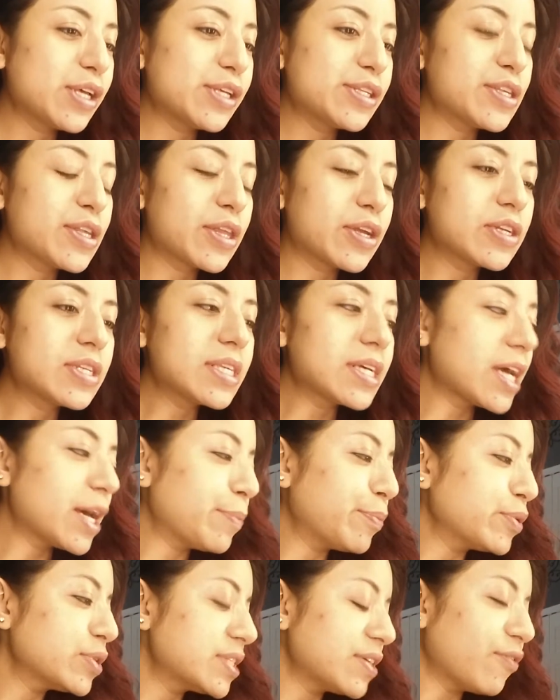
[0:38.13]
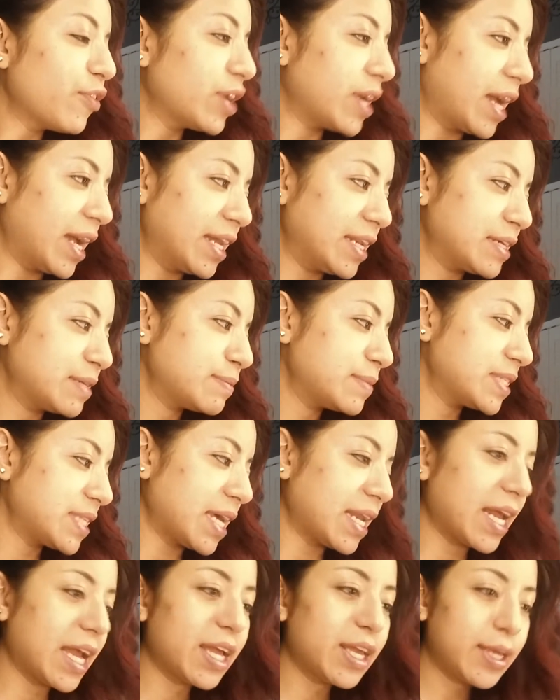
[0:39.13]
So there's a couple different items
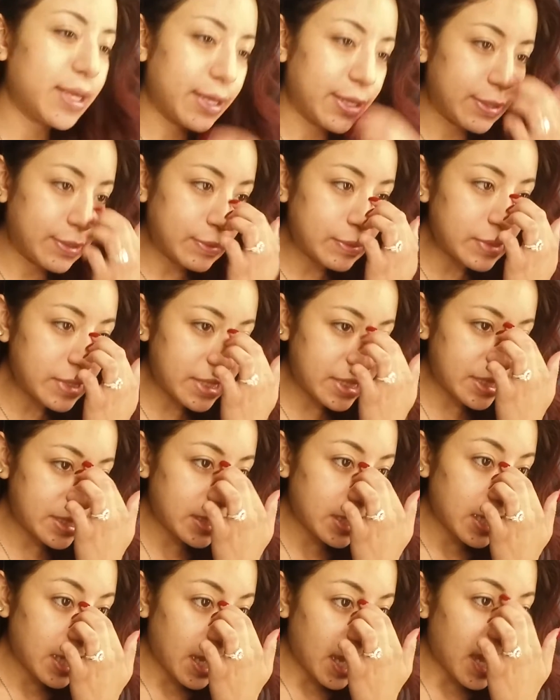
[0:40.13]
that I use.